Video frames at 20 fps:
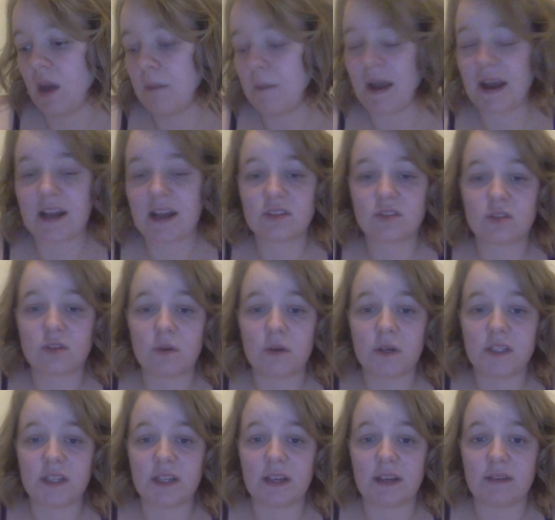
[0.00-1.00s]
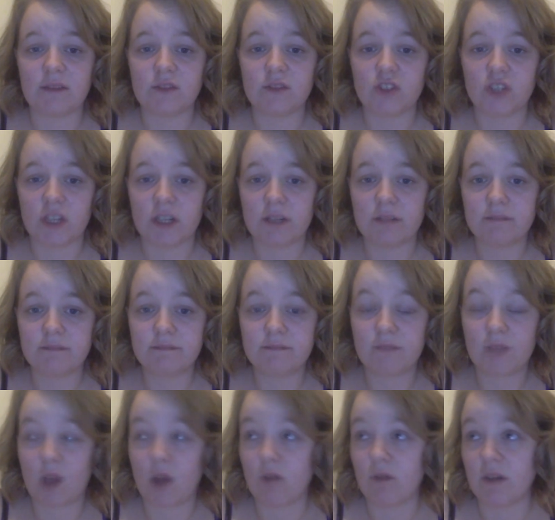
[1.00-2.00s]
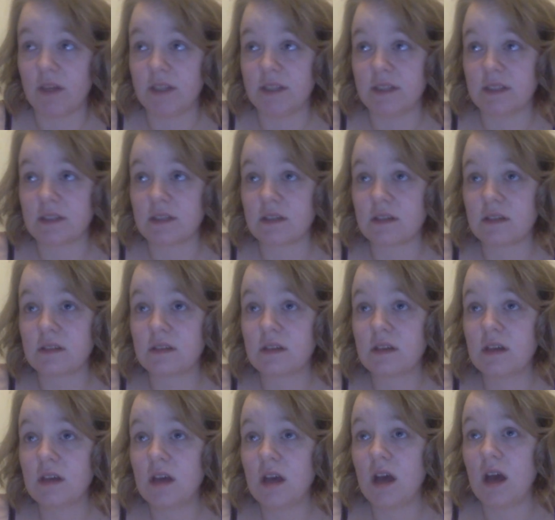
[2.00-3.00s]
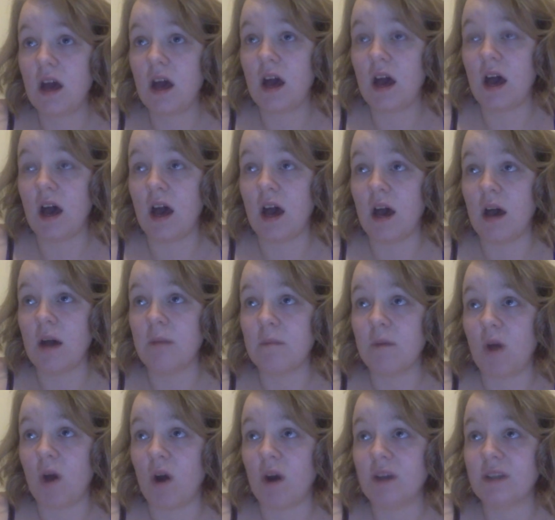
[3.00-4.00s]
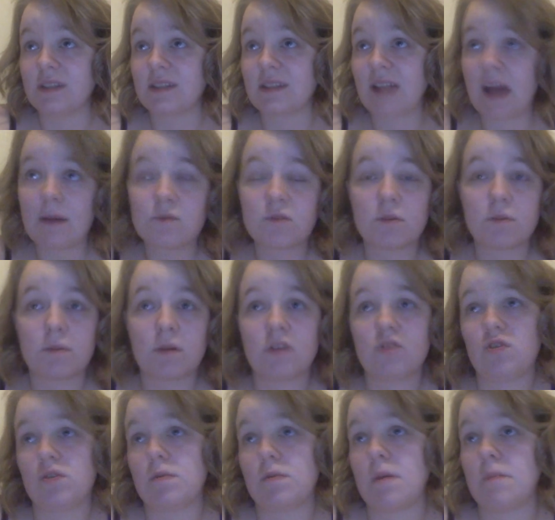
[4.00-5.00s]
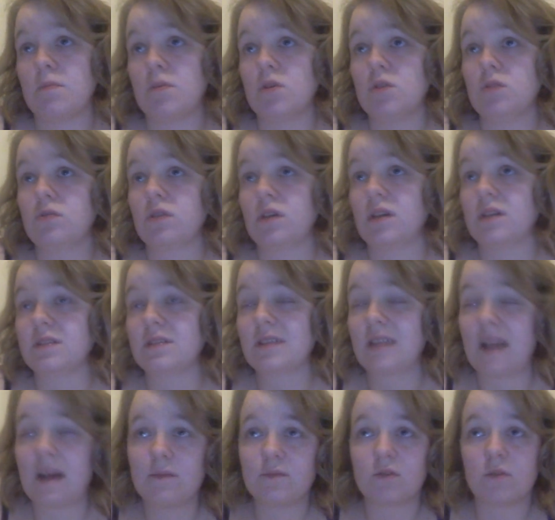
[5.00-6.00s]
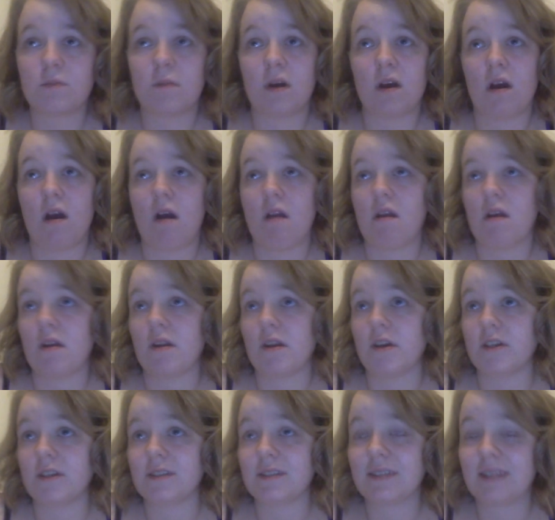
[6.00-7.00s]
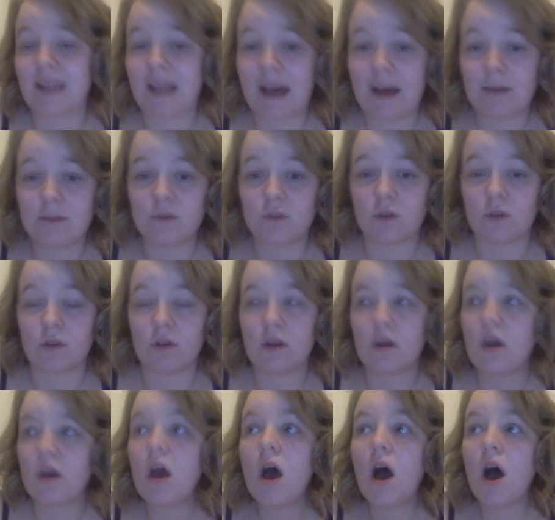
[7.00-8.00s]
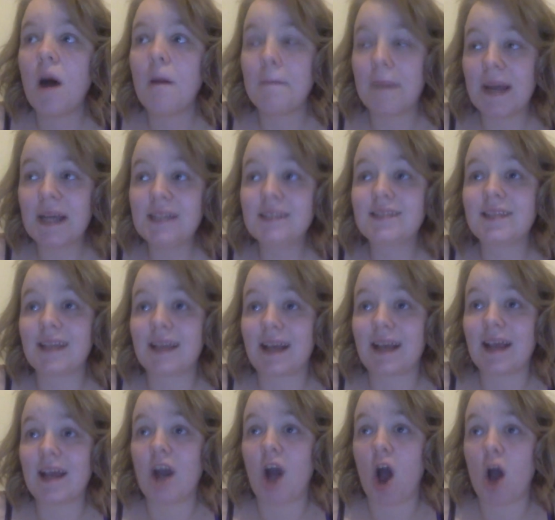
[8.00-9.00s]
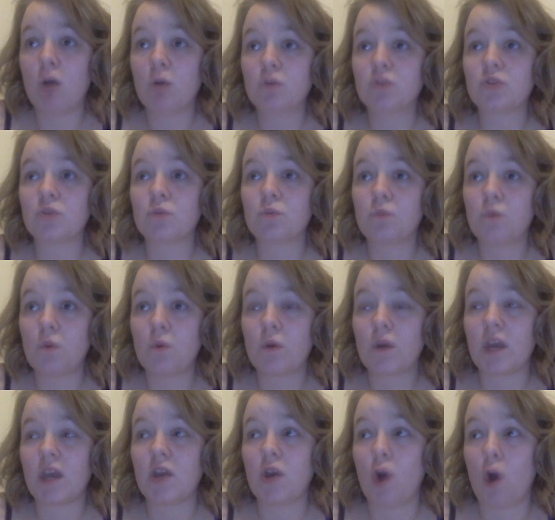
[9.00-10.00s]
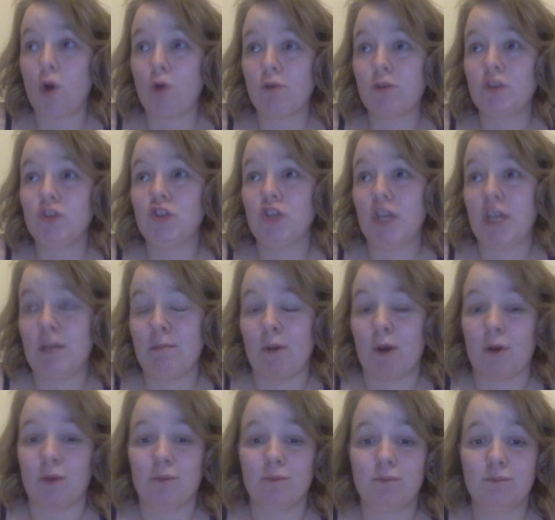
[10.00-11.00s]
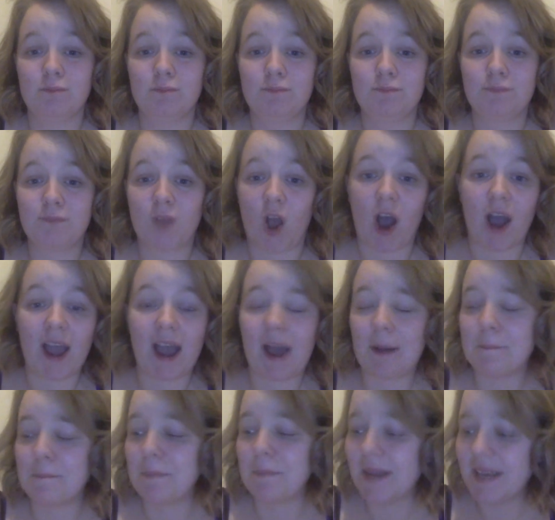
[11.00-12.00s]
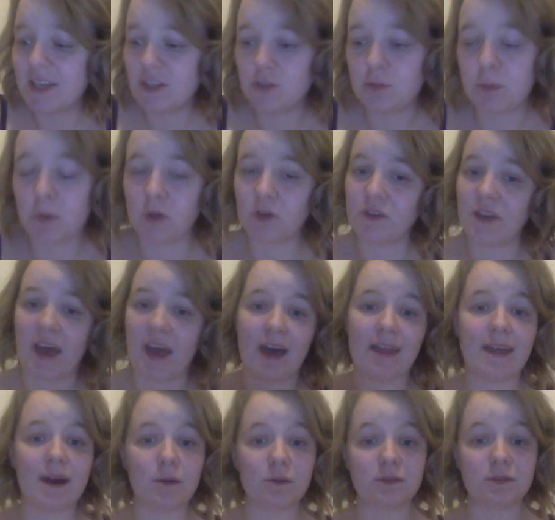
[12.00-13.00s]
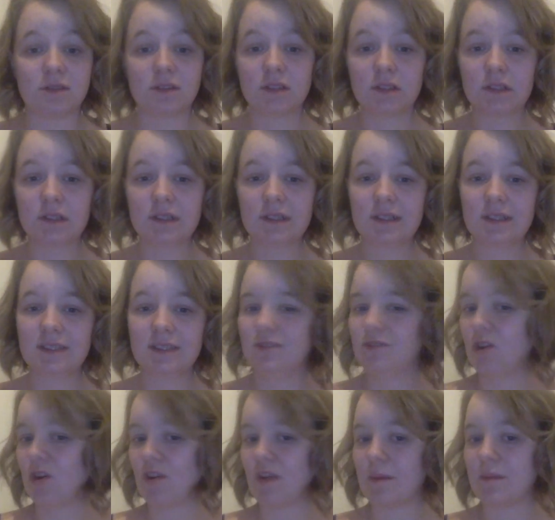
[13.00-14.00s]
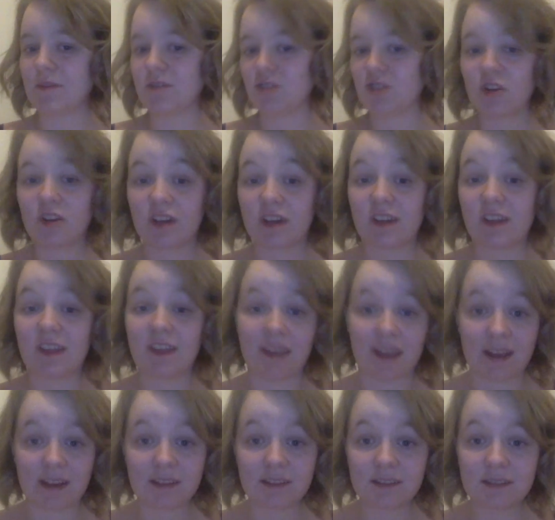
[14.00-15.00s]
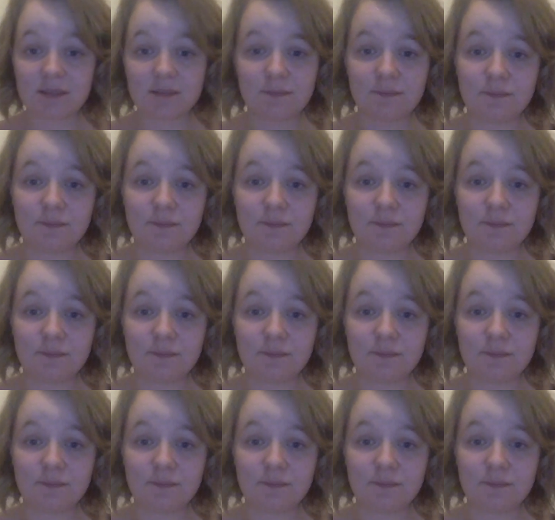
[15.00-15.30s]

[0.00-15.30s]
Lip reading: Back at school I didn't give a shit. I really didn't. I slapped on my Dream Matte Mousse, I slapped on my eyeliner, basically I was a walking orange emo. I had bleach blonde hair that was not that much longer than this.